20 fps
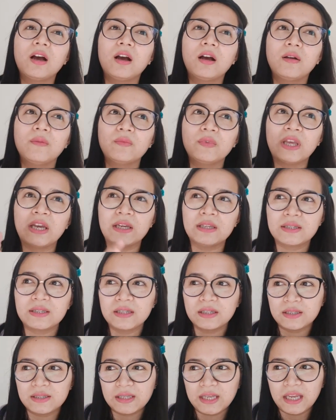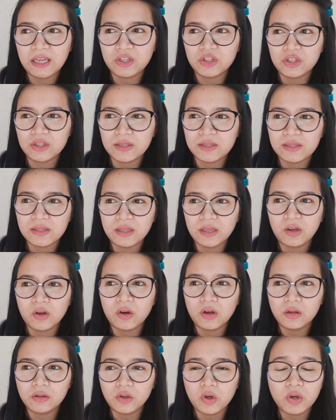There's this agency
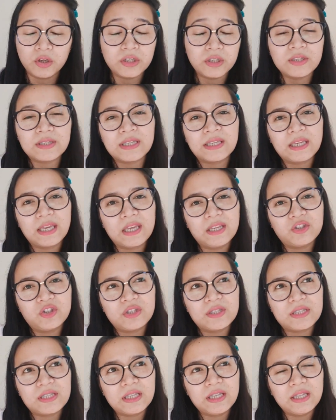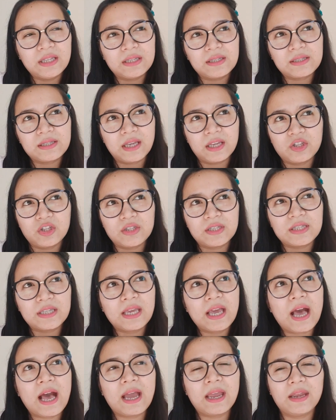called Your Nursing Agency. This agency
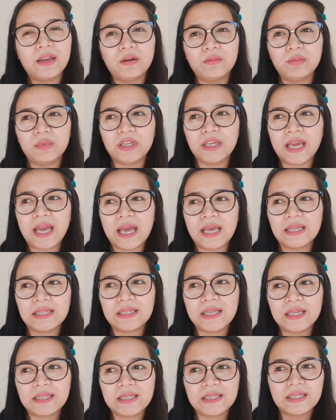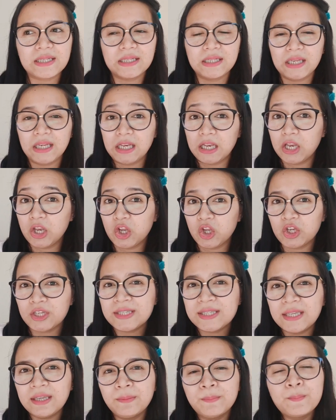hired me as assistant in
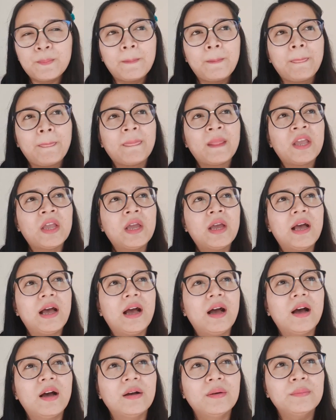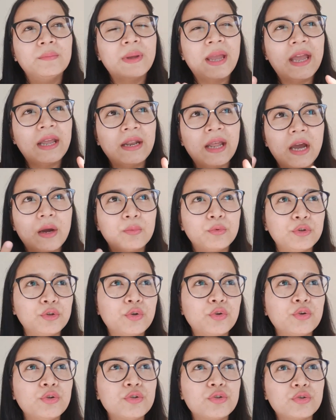nursing. And I would
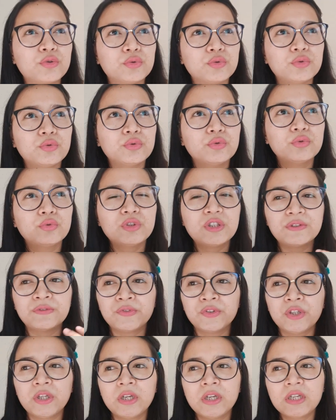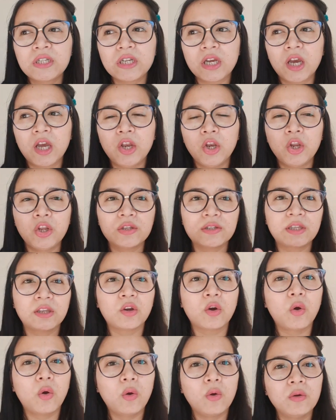go to different nursing
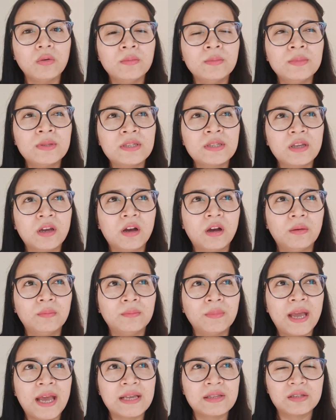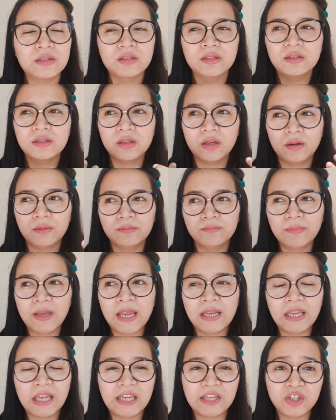homes as
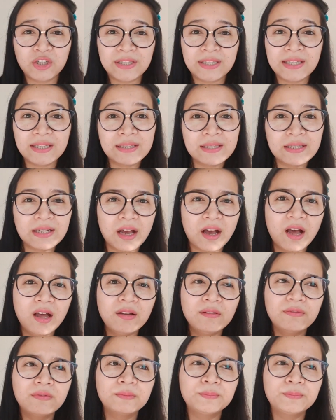an agency staff.